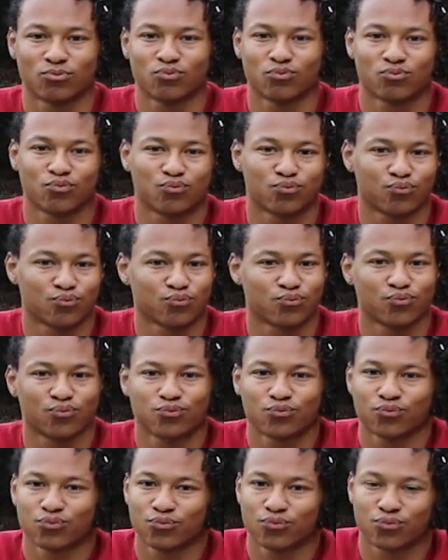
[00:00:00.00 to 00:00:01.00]

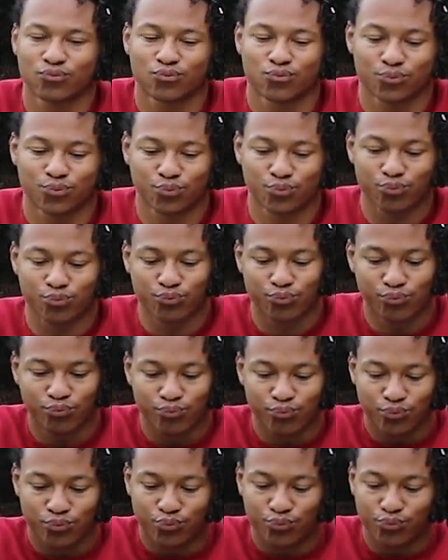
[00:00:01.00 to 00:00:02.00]

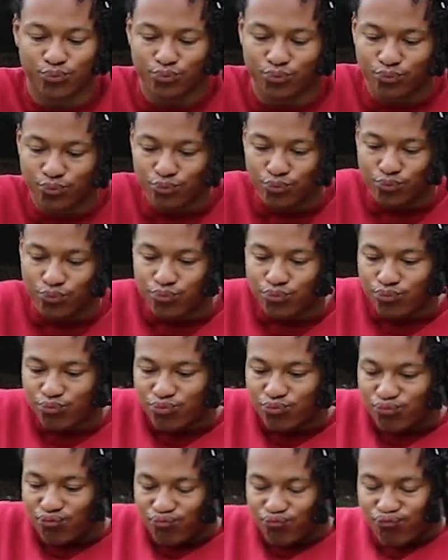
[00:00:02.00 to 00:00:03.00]

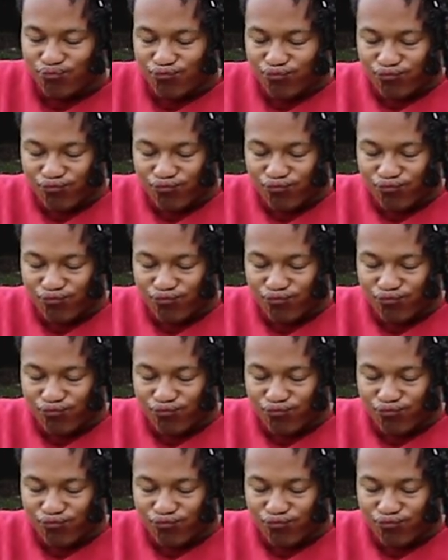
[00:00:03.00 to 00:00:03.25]
The person shown says nothing.